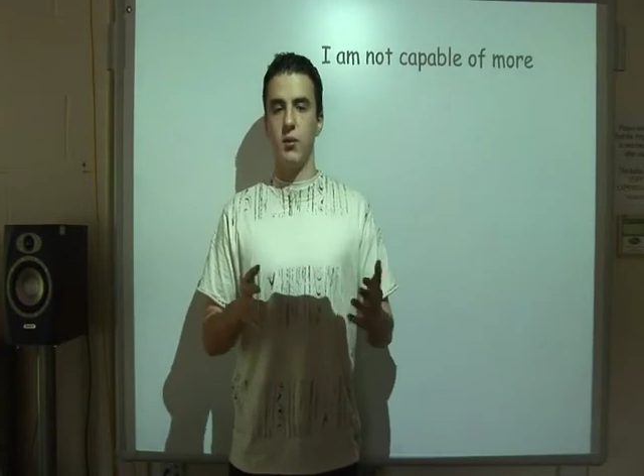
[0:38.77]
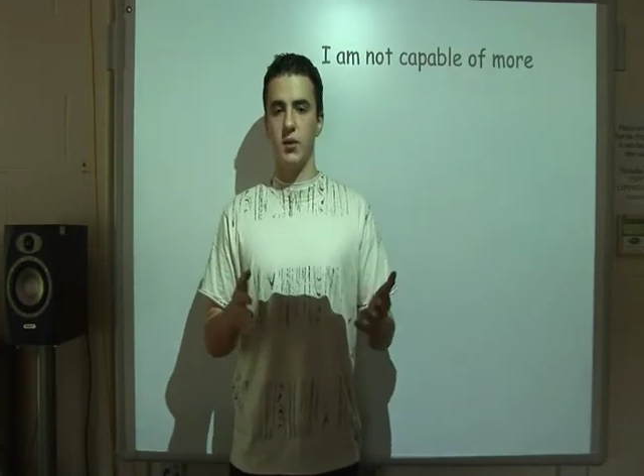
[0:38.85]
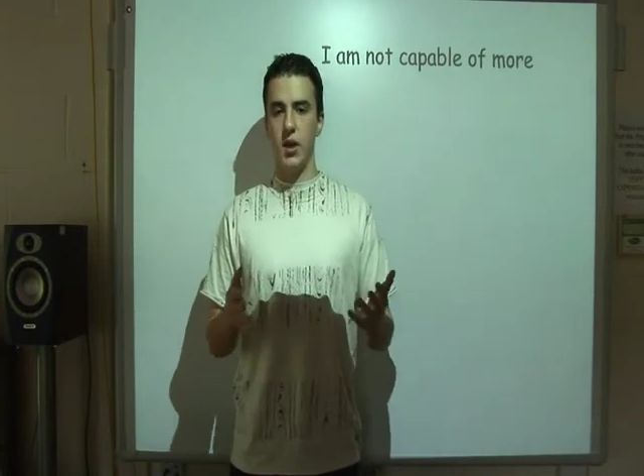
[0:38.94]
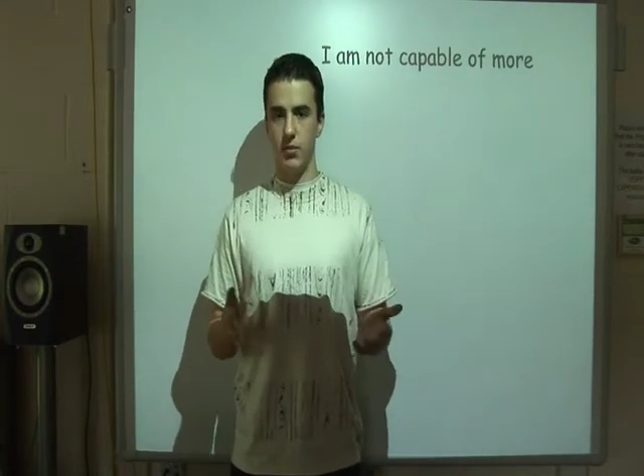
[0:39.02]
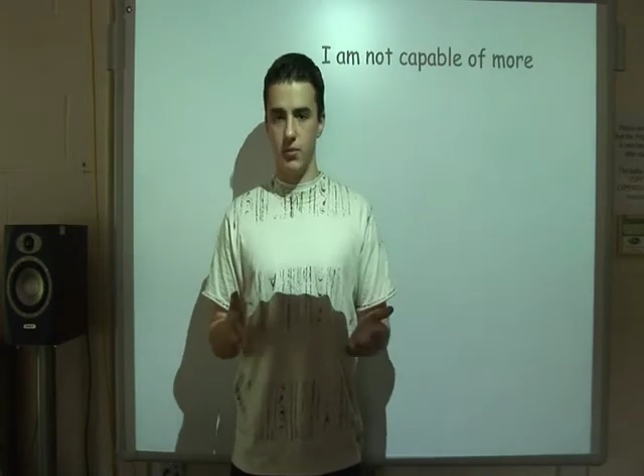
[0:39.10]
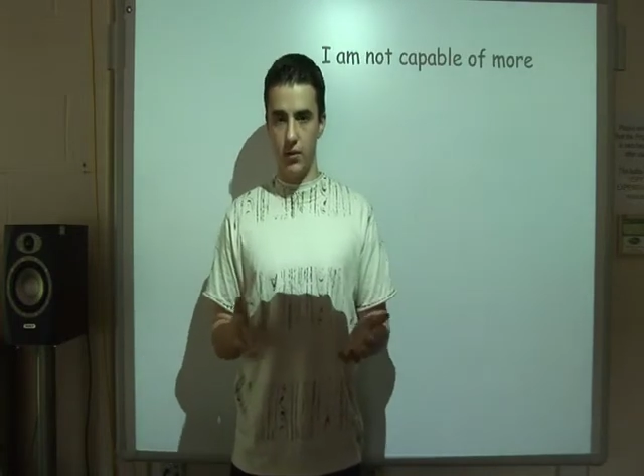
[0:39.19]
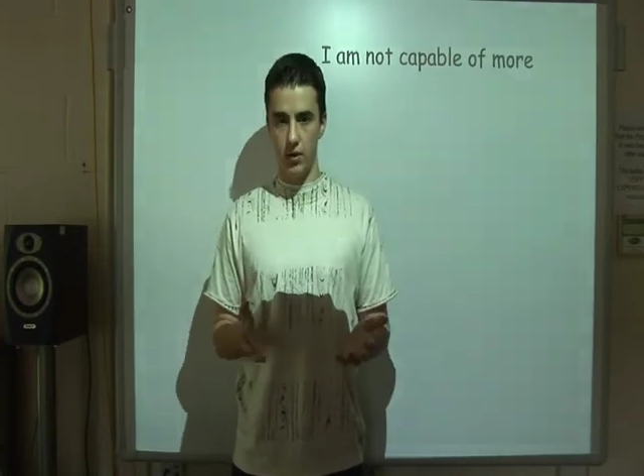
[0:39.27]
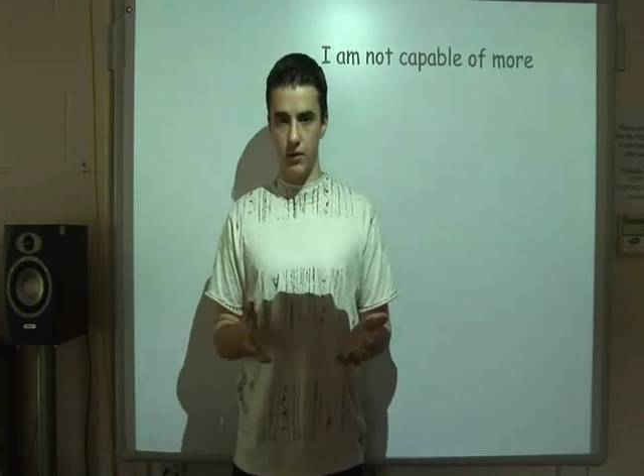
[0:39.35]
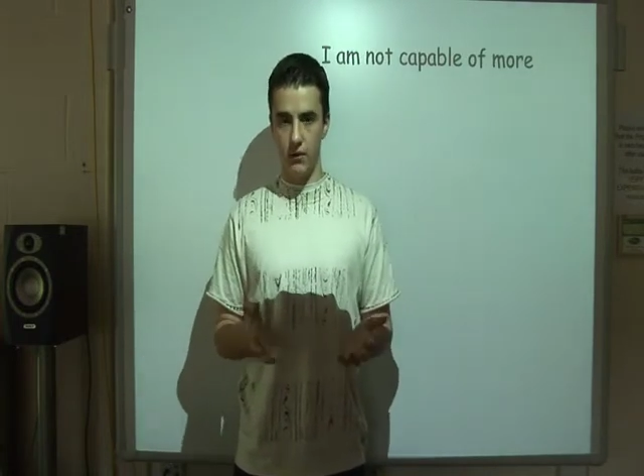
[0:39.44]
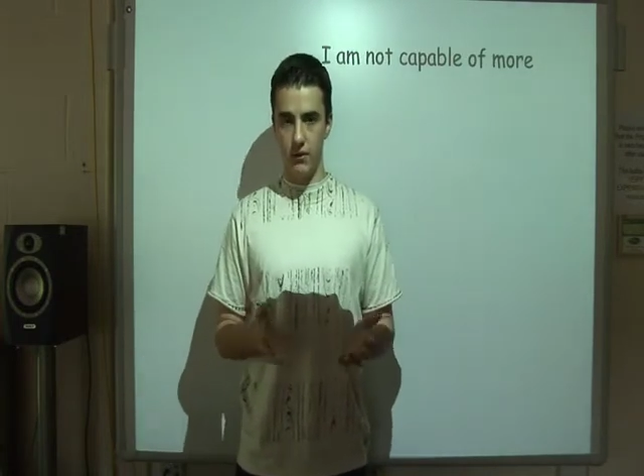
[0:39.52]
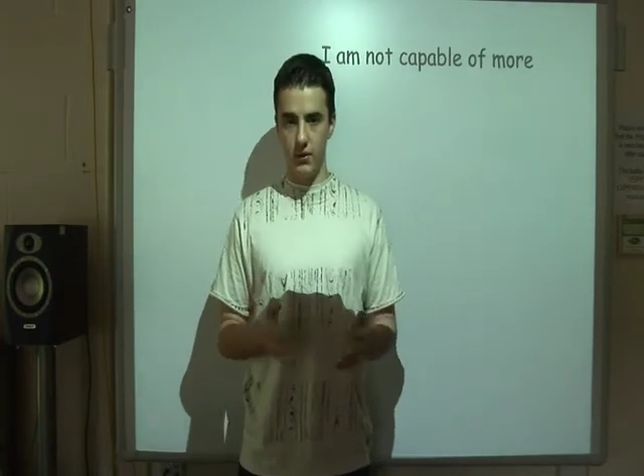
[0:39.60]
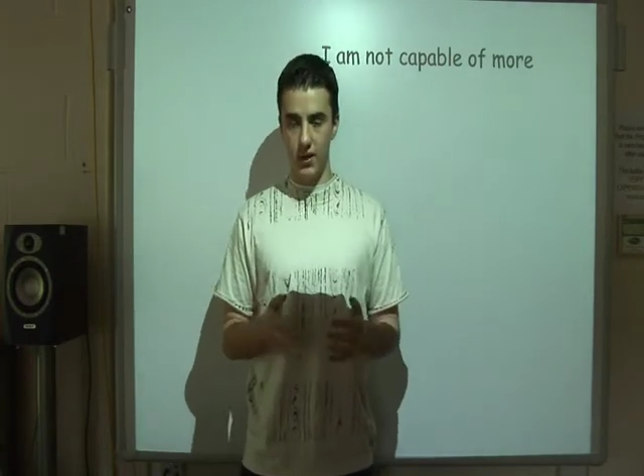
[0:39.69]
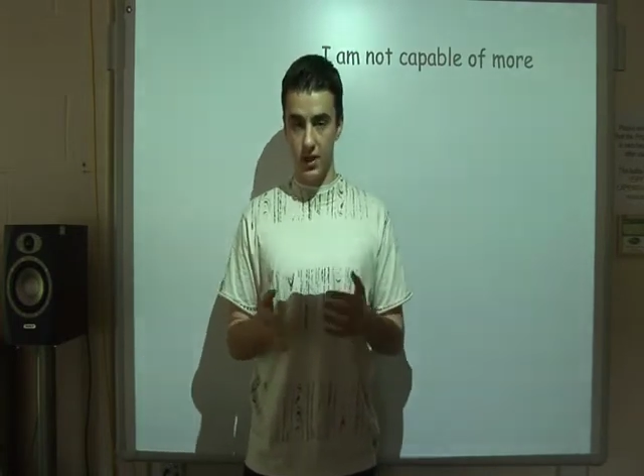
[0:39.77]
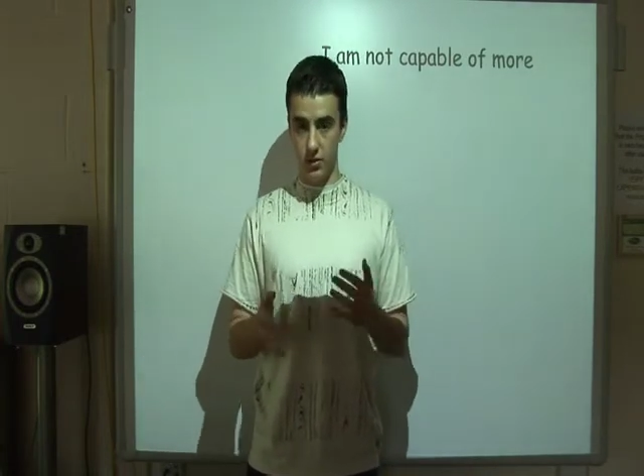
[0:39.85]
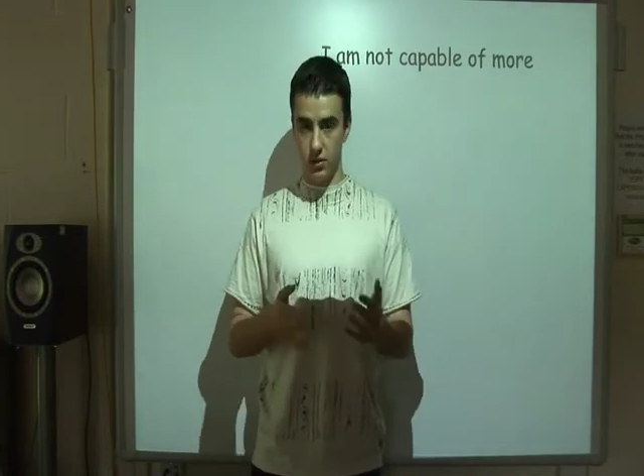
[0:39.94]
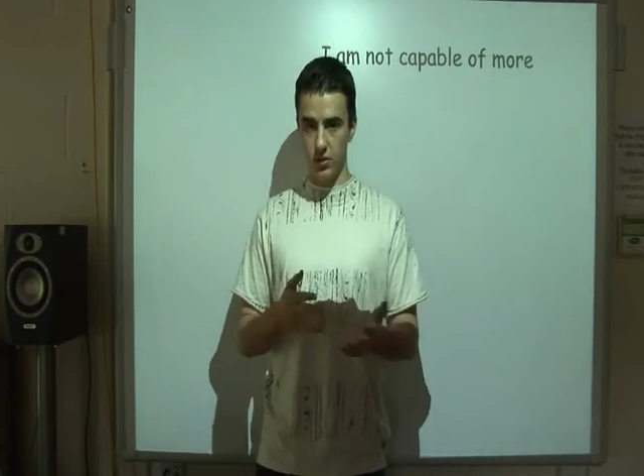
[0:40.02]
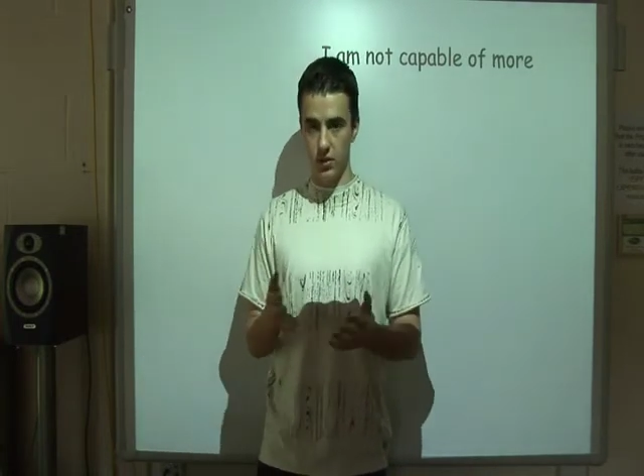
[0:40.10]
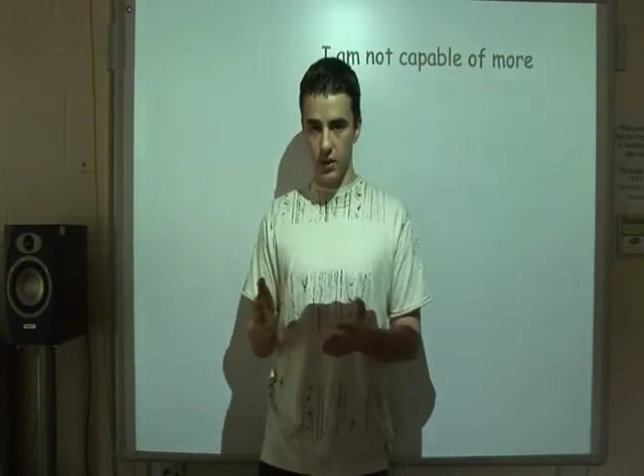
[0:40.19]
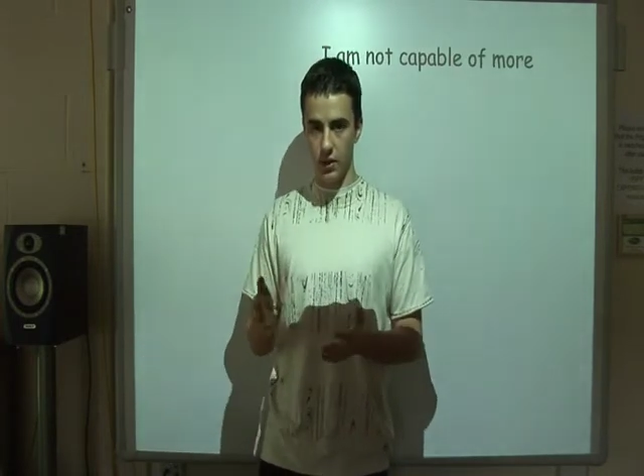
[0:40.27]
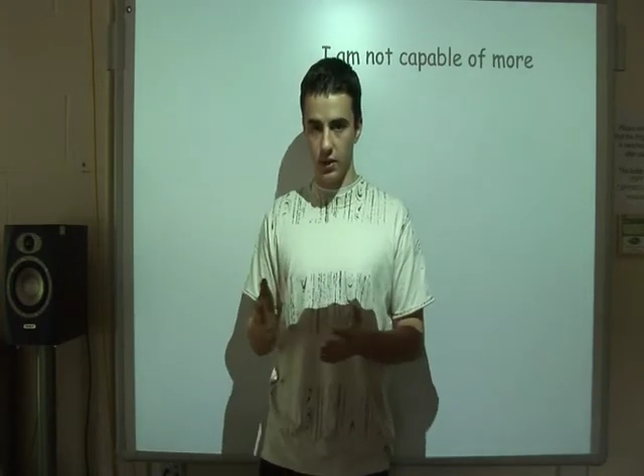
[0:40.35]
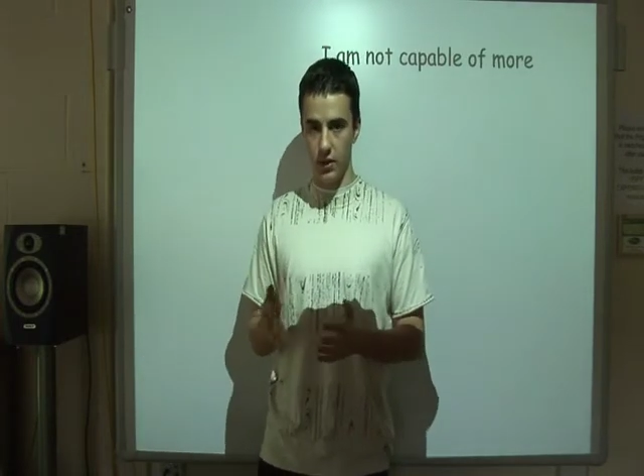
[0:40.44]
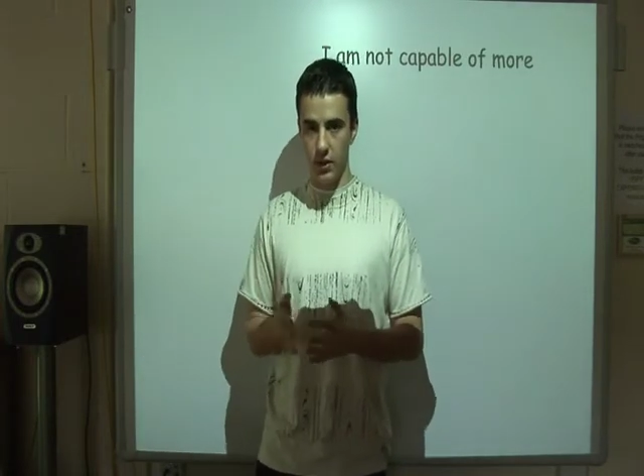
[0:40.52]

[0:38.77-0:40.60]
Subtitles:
I'm capable of? That sort of thing.